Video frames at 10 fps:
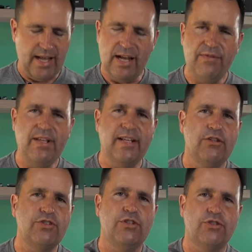Everything
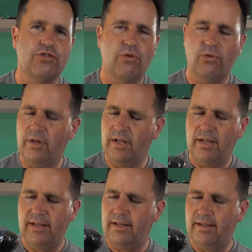else on this drone,
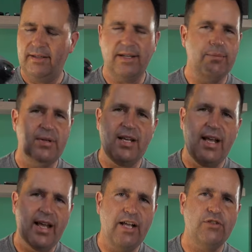I mean, it
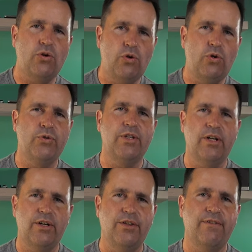has all the
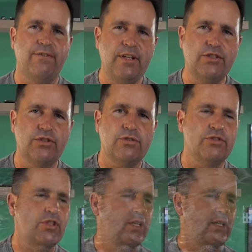other features.